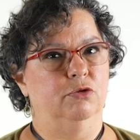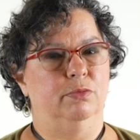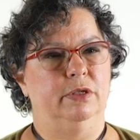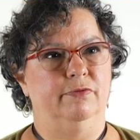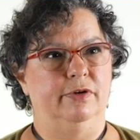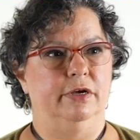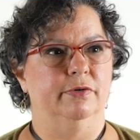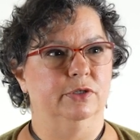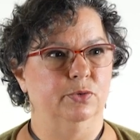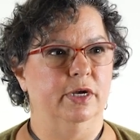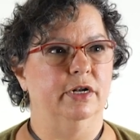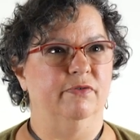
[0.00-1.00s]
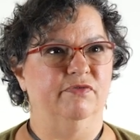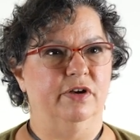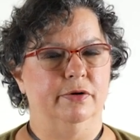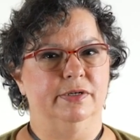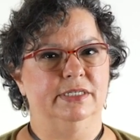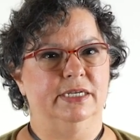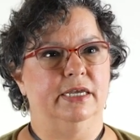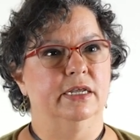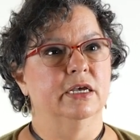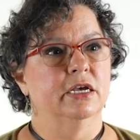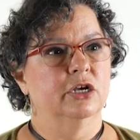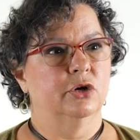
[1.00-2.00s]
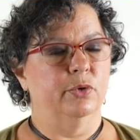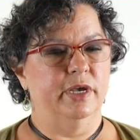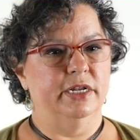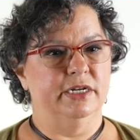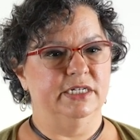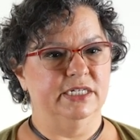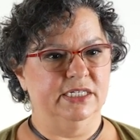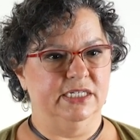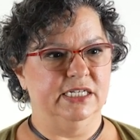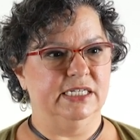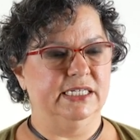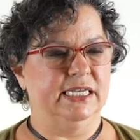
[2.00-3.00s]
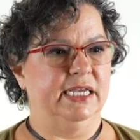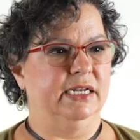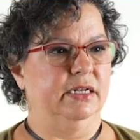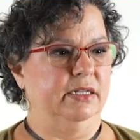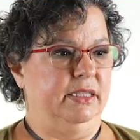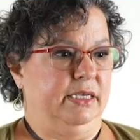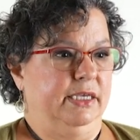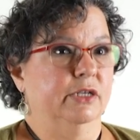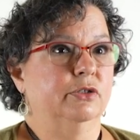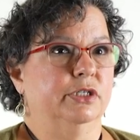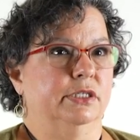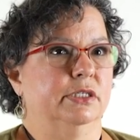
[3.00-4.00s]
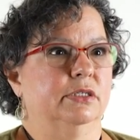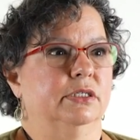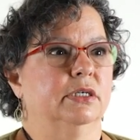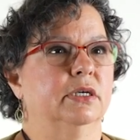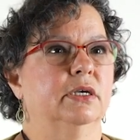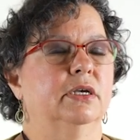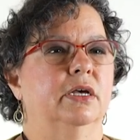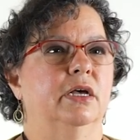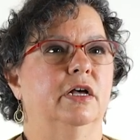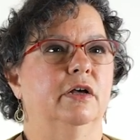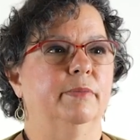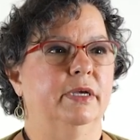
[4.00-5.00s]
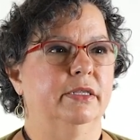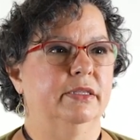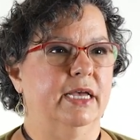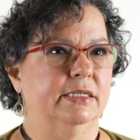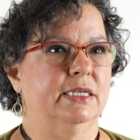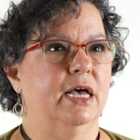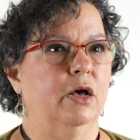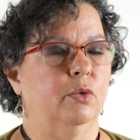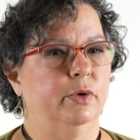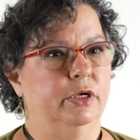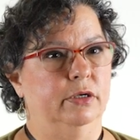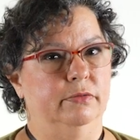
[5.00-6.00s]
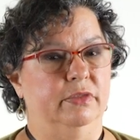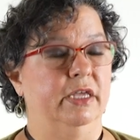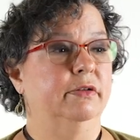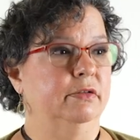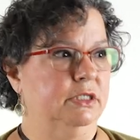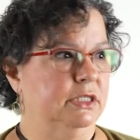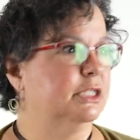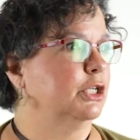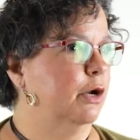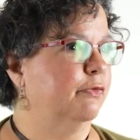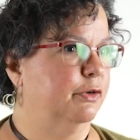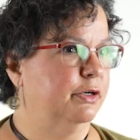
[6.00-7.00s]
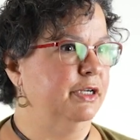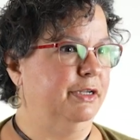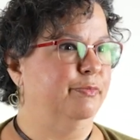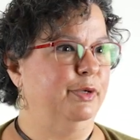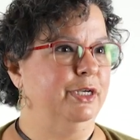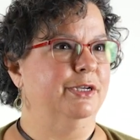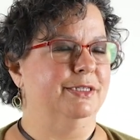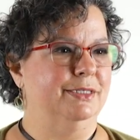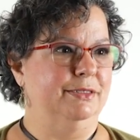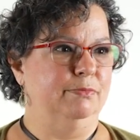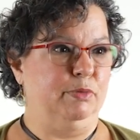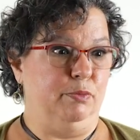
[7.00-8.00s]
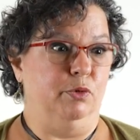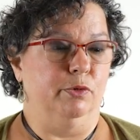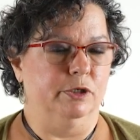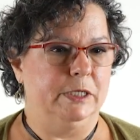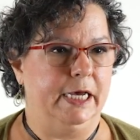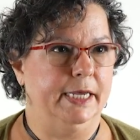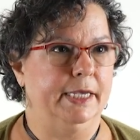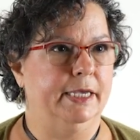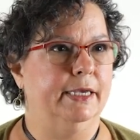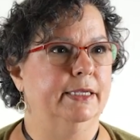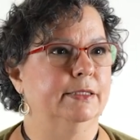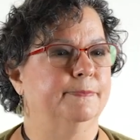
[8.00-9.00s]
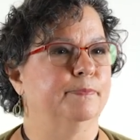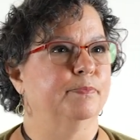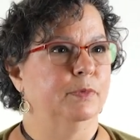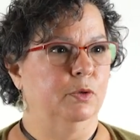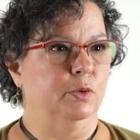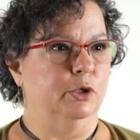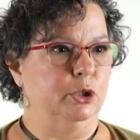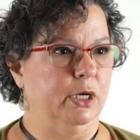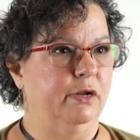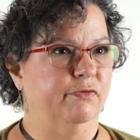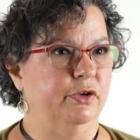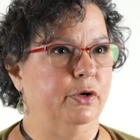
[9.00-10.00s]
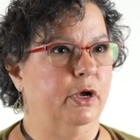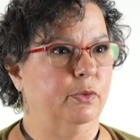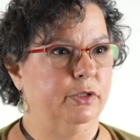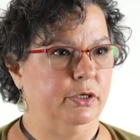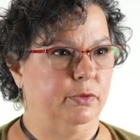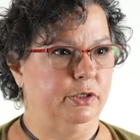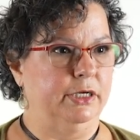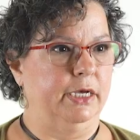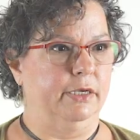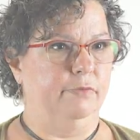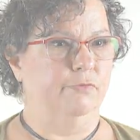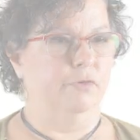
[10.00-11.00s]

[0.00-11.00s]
human virus, right? A virus that created disease that, that killed us. Um, and that's how we then discovered it because people were dying and we were trying to figure out what they were dying